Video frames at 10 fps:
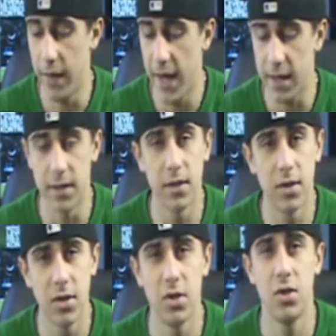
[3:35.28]
That is
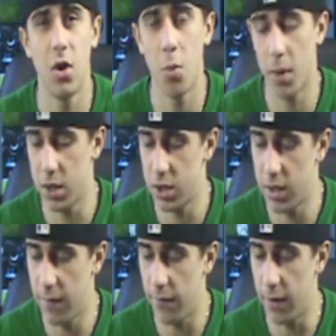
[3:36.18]
so much
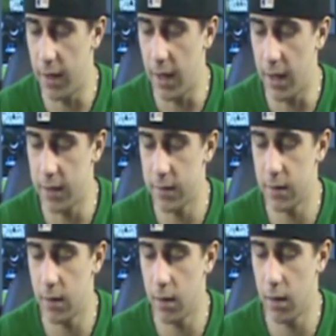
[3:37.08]
different,
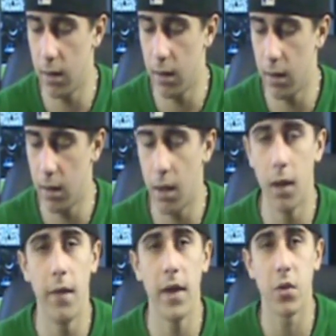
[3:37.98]
guys.
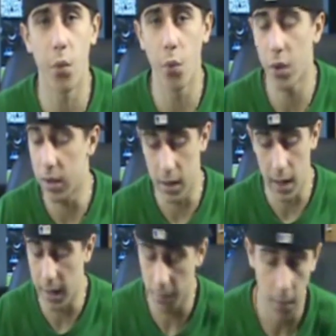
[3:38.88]
That's really...
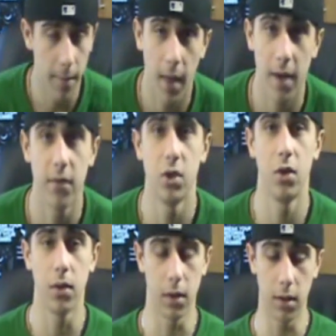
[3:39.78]
I'm not even
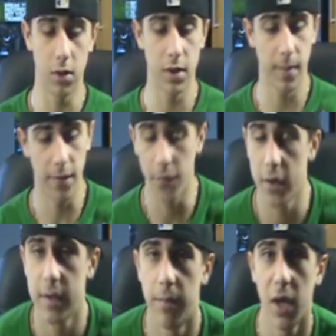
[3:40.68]
joking. Just my
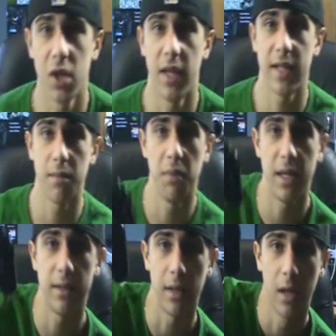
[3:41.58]
first impression. That's
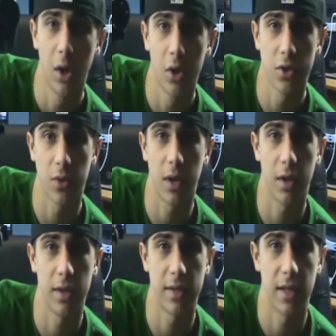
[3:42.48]
amazing. So here
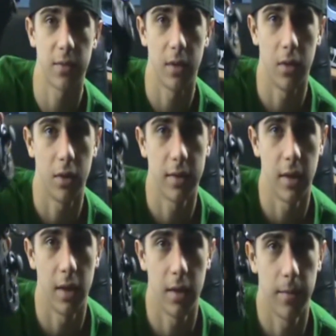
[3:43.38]
it is. That's what it looks
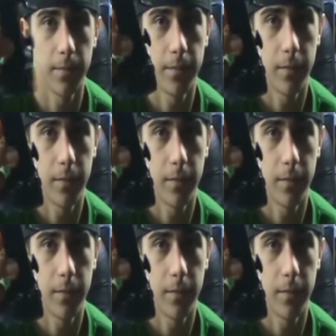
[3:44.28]
like.